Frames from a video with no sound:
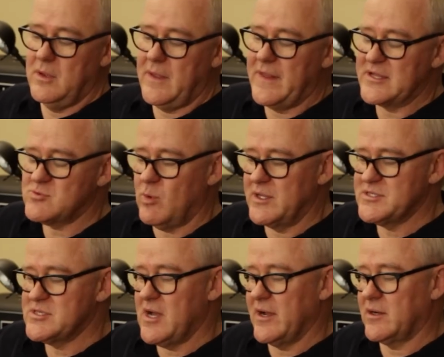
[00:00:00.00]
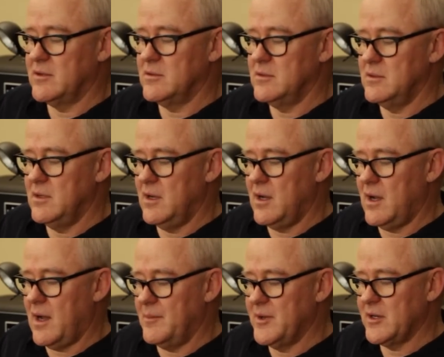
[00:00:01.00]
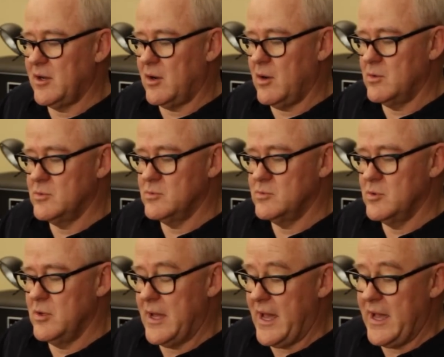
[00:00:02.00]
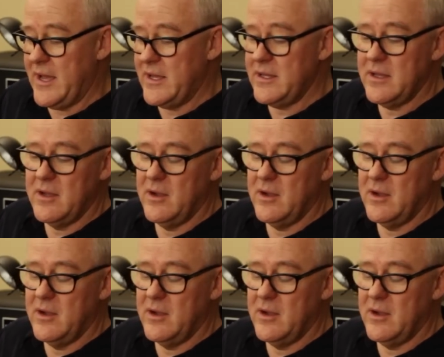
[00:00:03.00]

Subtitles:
that's one cycle, I'm going to go A,